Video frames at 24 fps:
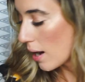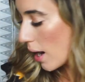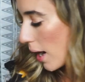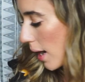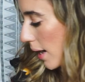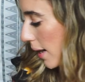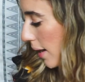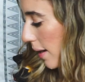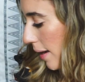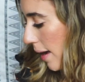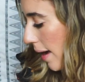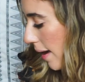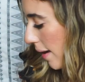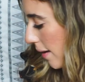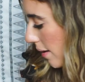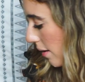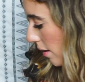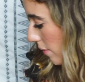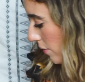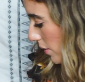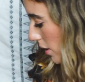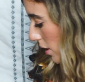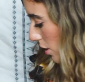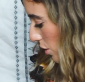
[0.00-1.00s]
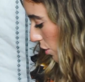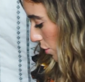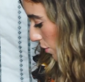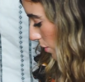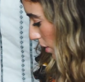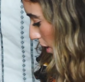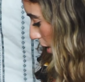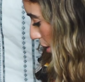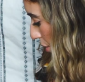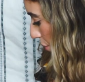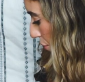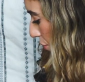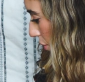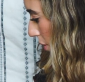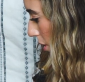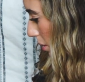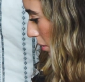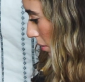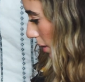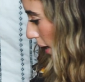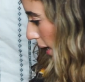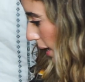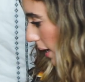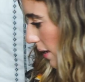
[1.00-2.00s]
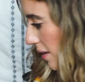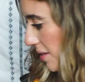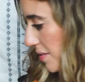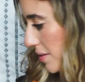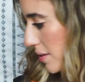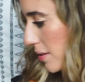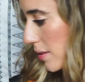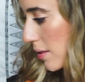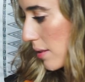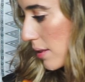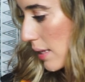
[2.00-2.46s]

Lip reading: I have a new video for you guys